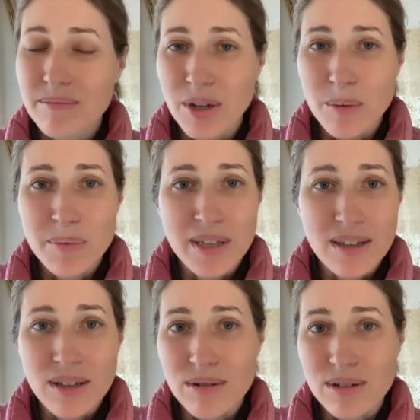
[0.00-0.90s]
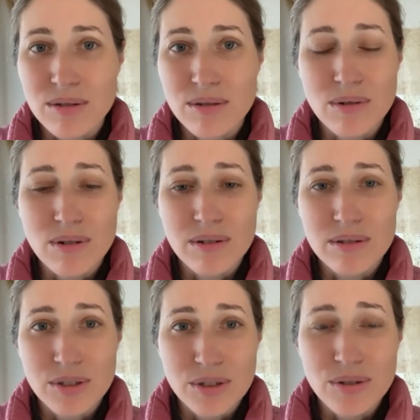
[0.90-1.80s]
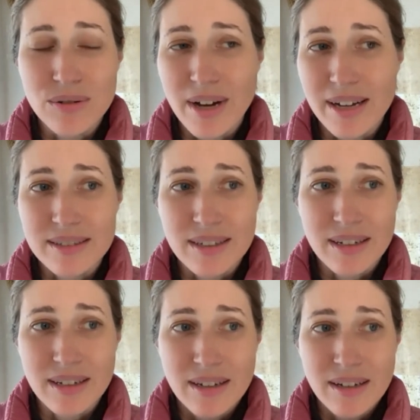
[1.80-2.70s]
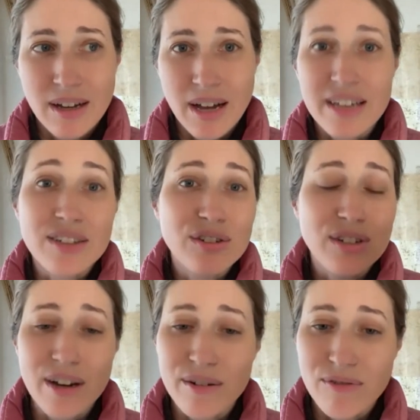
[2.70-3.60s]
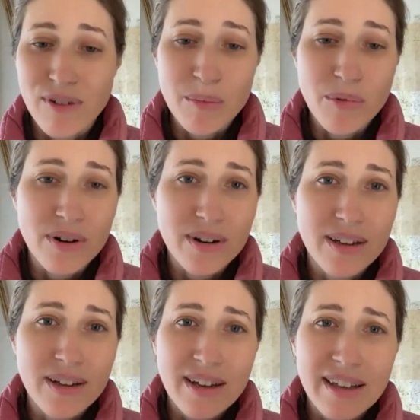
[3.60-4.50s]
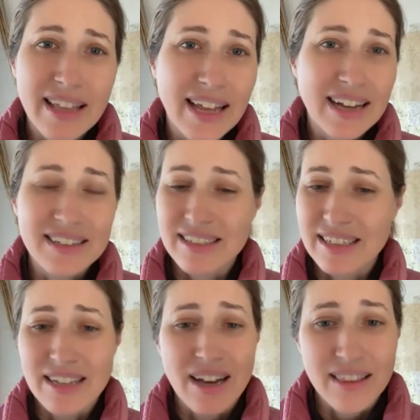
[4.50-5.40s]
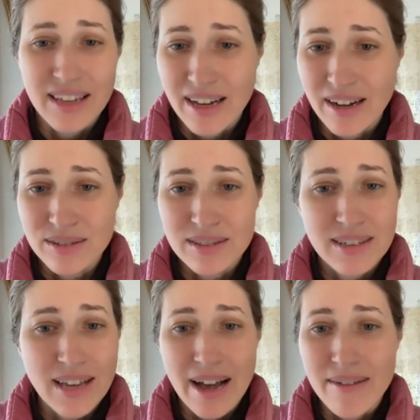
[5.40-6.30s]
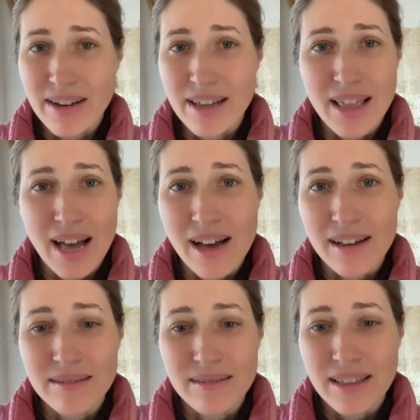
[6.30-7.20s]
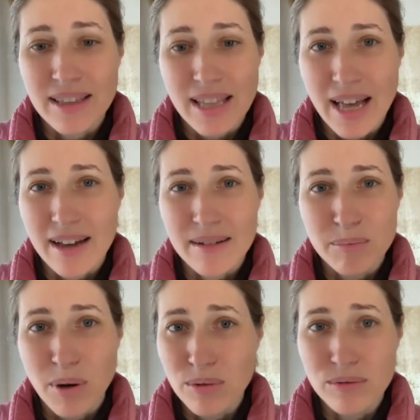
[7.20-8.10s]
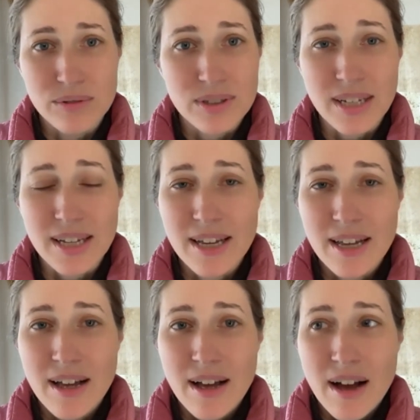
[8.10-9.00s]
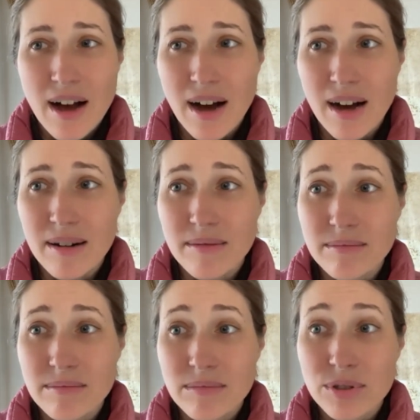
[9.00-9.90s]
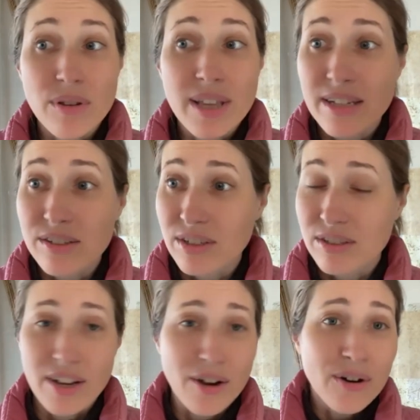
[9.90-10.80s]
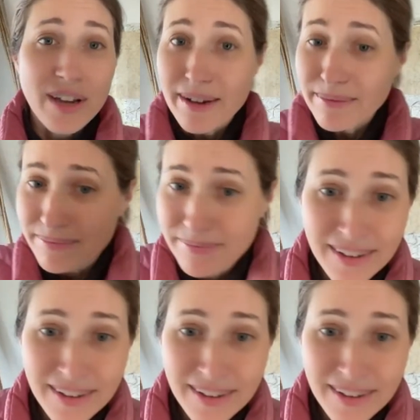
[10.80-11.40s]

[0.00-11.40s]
PQ can do as a shared framework, that I see nothing else having that potency. So then it's just like, okay,